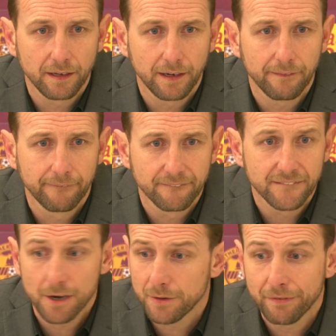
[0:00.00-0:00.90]
Yeah,
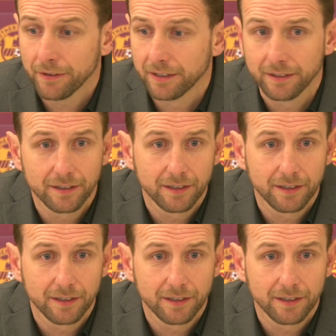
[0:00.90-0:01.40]
no, definitely.